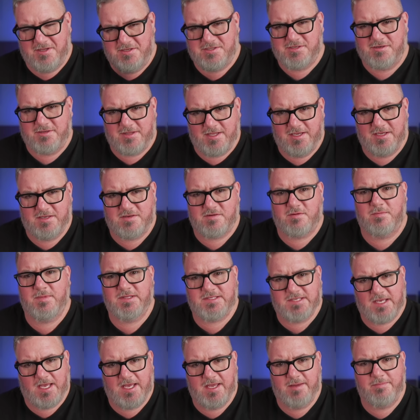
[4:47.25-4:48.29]
those are things from a
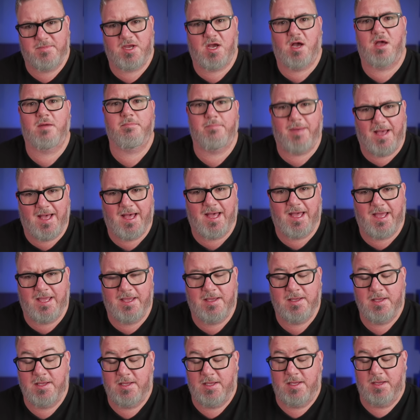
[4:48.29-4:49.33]
time gone
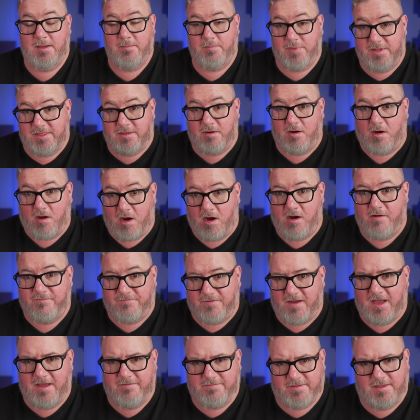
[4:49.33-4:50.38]
by. But there are
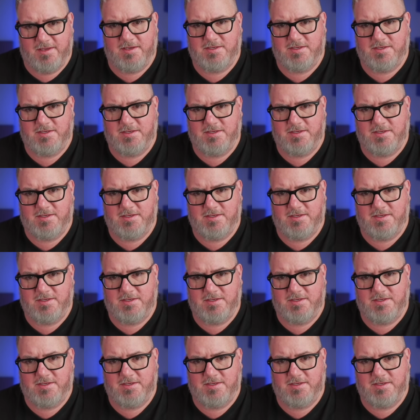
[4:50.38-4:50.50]
five